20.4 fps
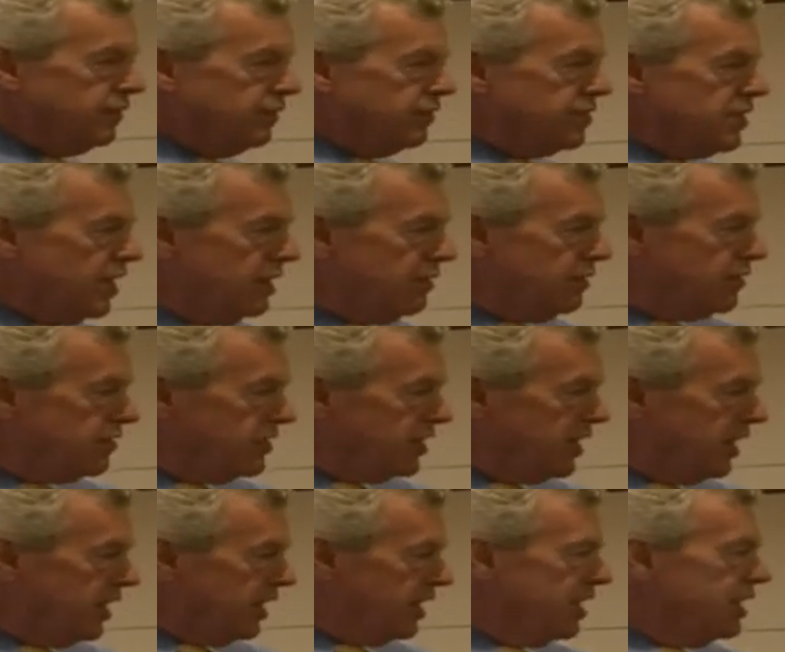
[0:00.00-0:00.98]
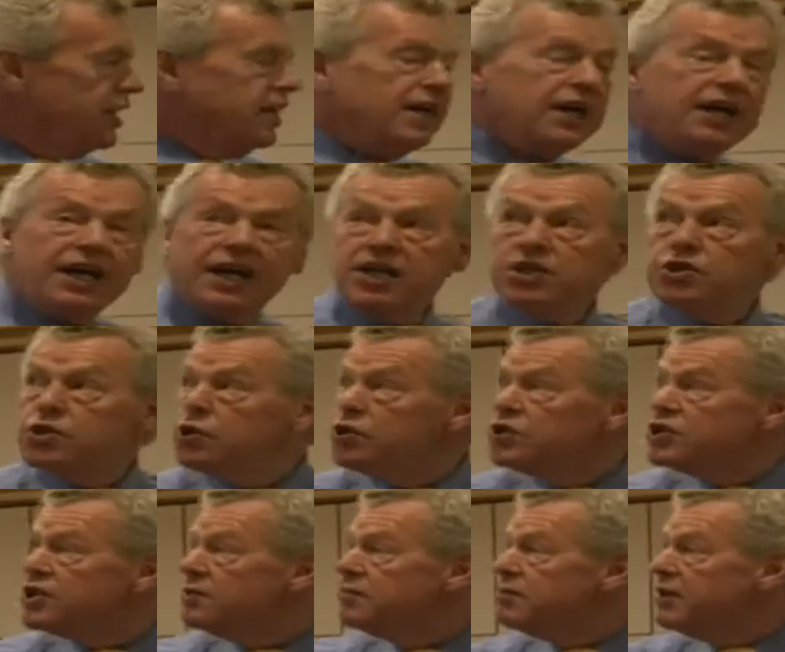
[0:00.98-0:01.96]
of tyrosine and is
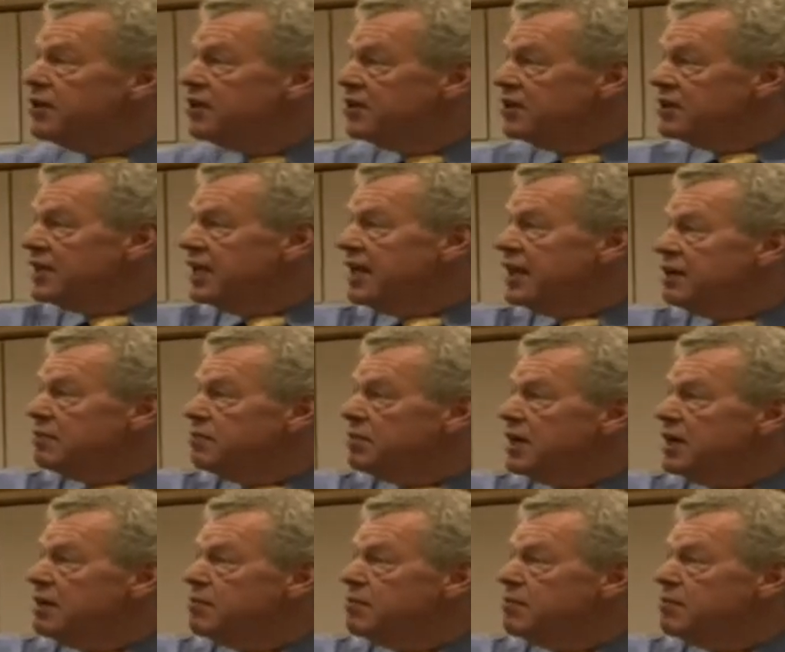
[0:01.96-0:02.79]
also broken down by